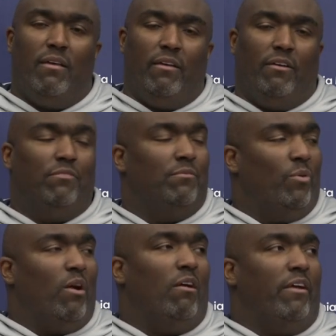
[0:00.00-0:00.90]
you know,
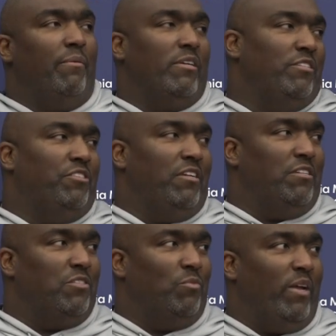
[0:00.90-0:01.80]
we're on him because he should have
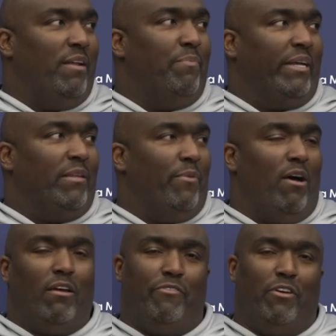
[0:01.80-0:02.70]
just went and picked the
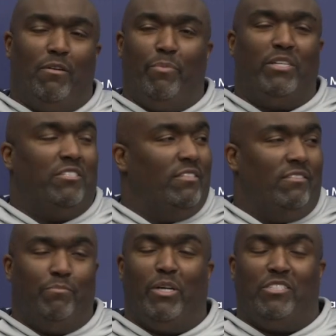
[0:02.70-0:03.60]
ball off. You're going to bust your,
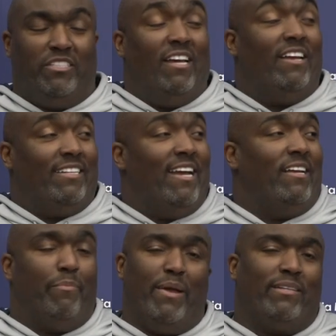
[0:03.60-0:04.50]
bust your tail like that to
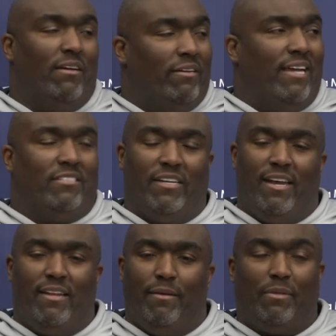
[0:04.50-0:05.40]
get back there and catch the
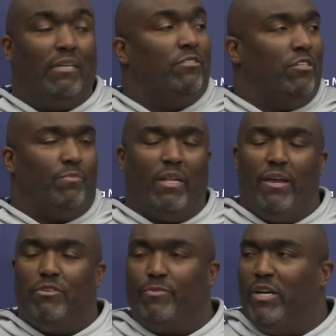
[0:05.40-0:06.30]
goddamn thing. Excuse my
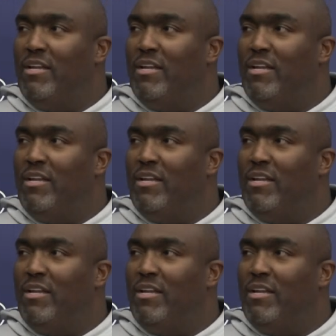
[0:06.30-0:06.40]
language,